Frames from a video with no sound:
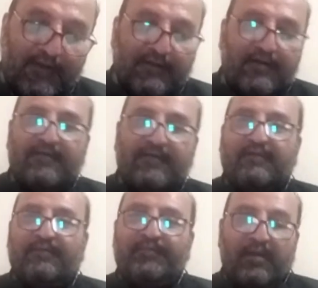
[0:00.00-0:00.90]
of
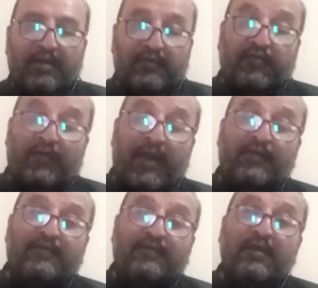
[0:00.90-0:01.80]

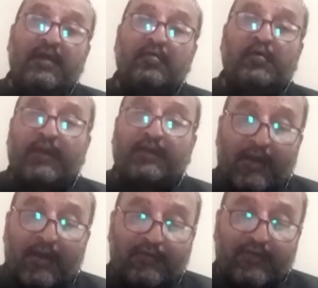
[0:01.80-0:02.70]
research.
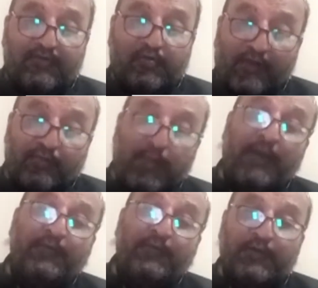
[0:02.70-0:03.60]
And that is why
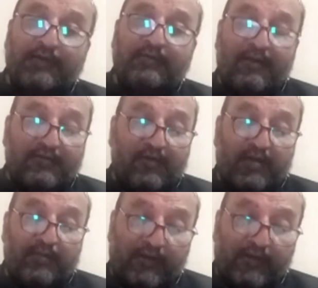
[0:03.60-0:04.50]
there is a need
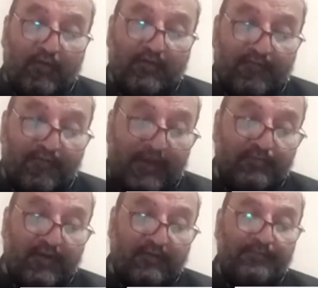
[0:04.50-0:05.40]
to develop
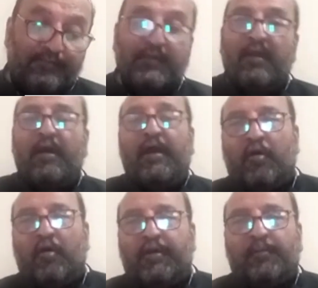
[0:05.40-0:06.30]
a variety of
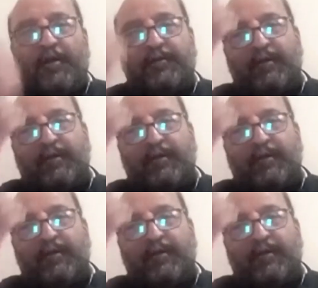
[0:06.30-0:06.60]
skills